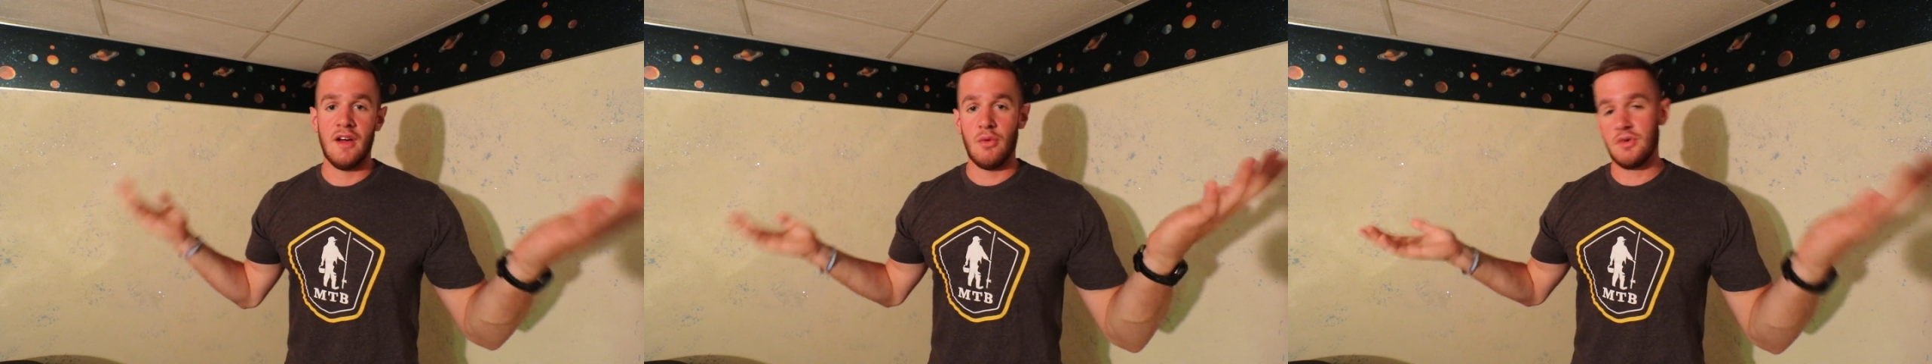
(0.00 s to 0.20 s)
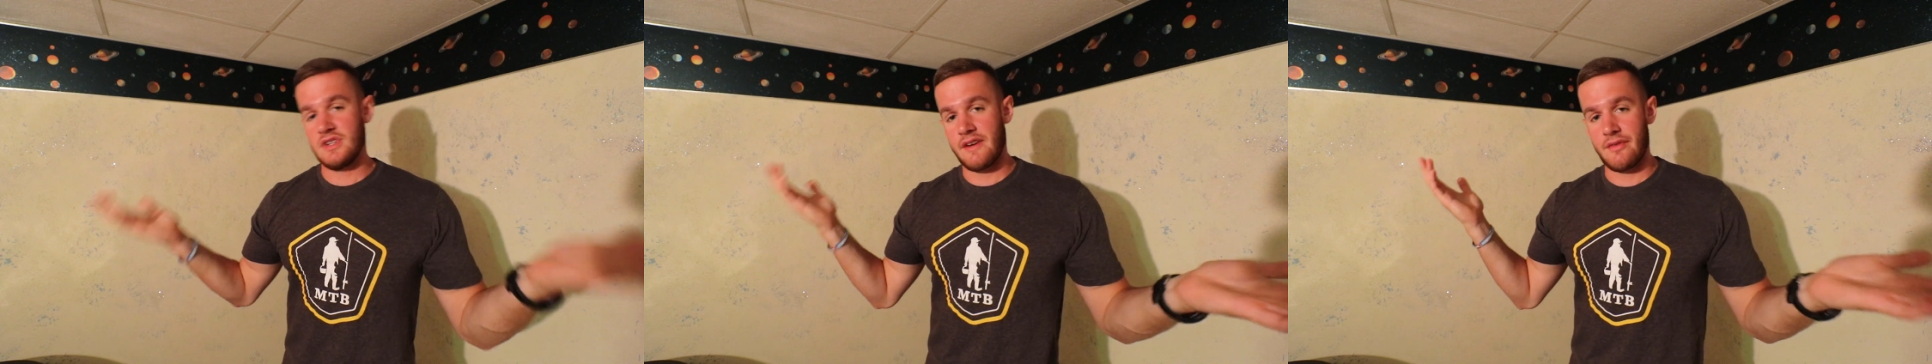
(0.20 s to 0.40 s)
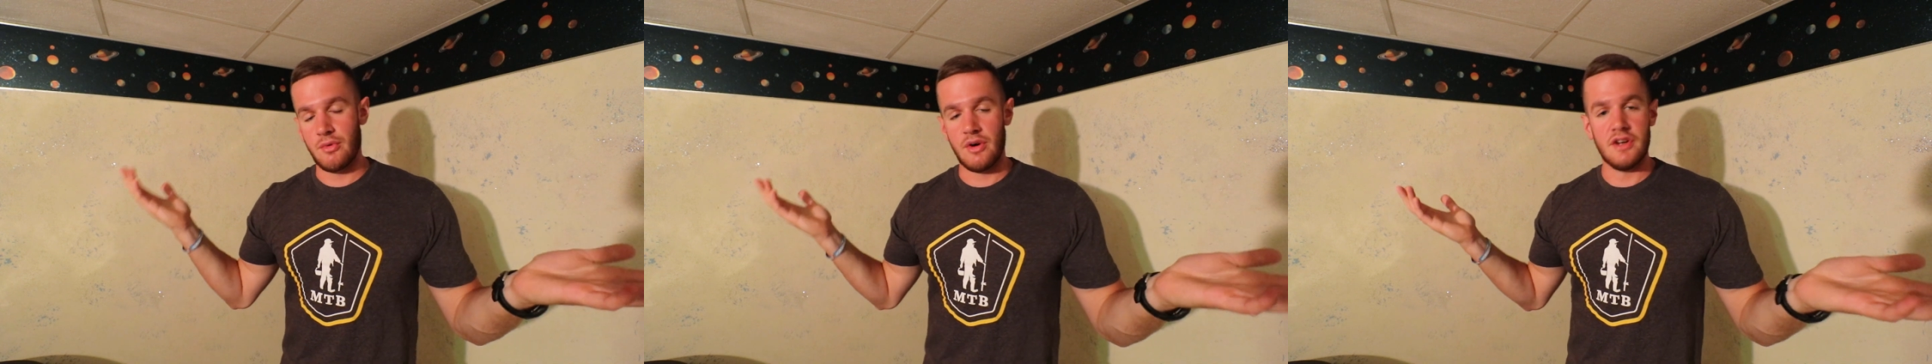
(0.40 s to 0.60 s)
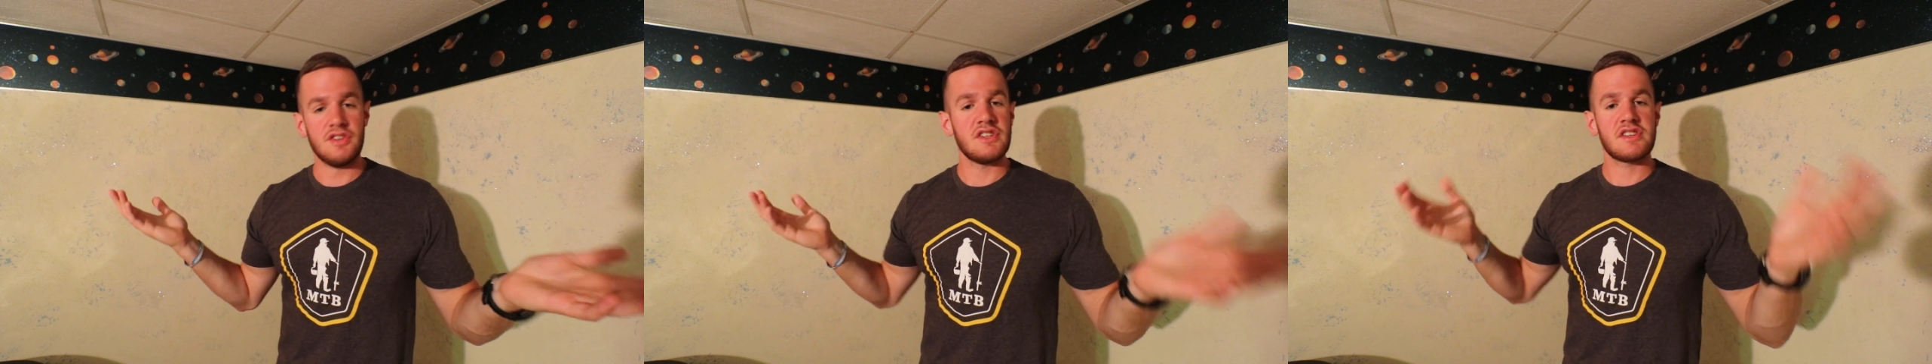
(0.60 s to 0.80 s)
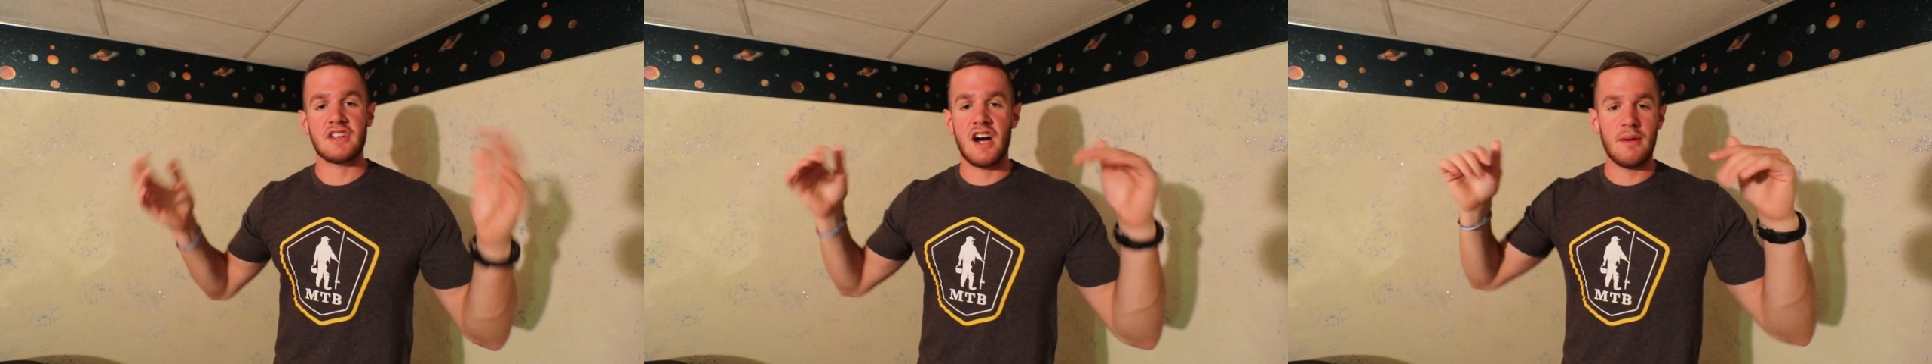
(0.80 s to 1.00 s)
Whichever one,
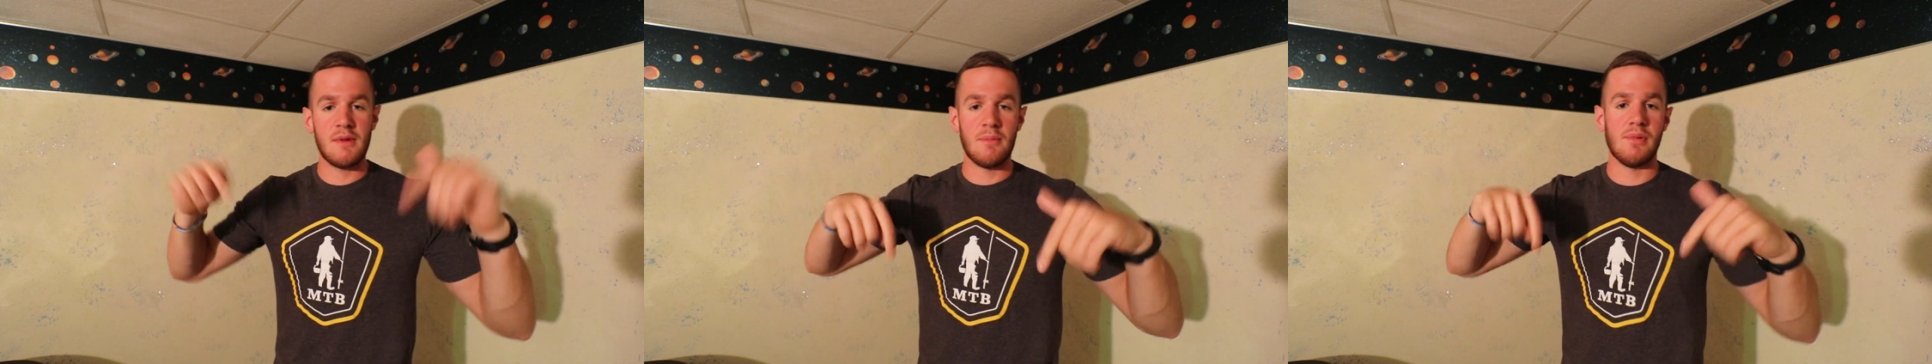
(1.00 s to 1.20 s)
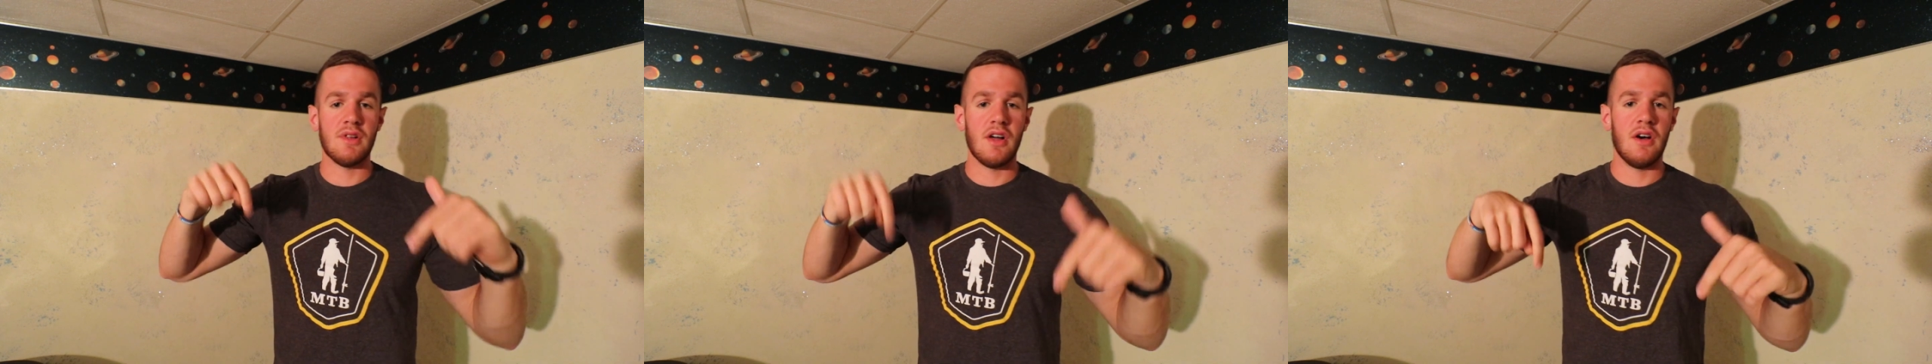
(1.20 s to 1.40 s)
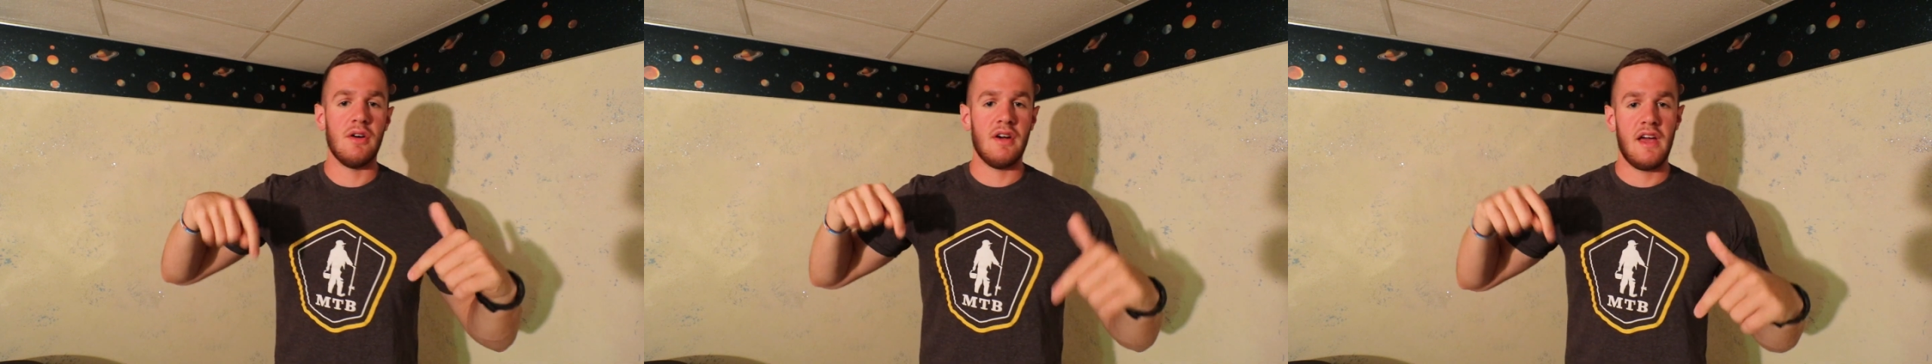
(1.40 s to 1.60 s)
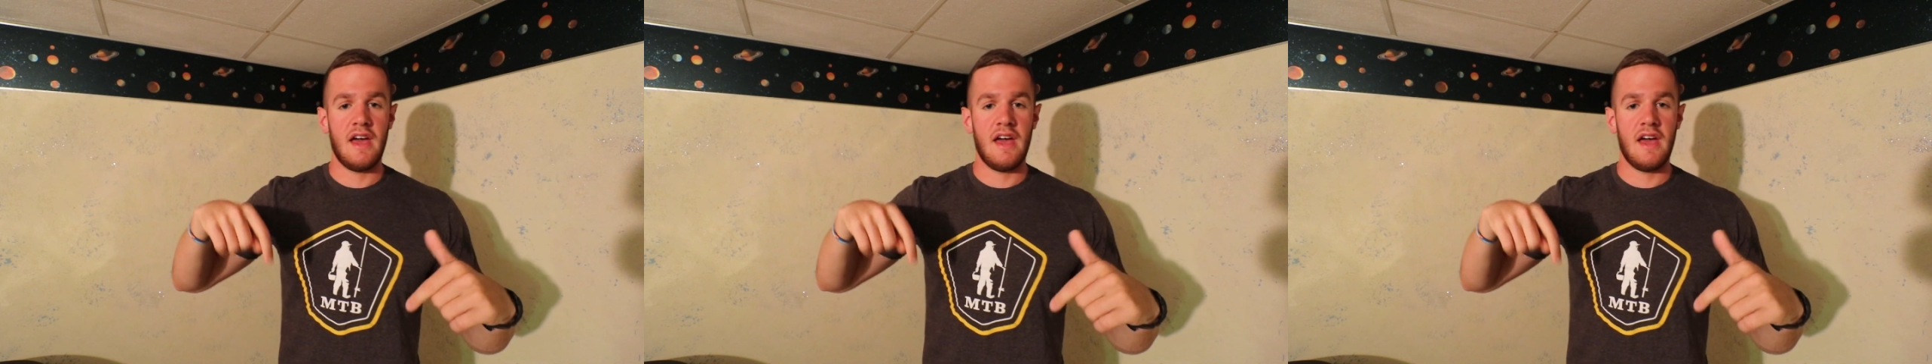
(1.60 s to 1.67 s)
just comment below,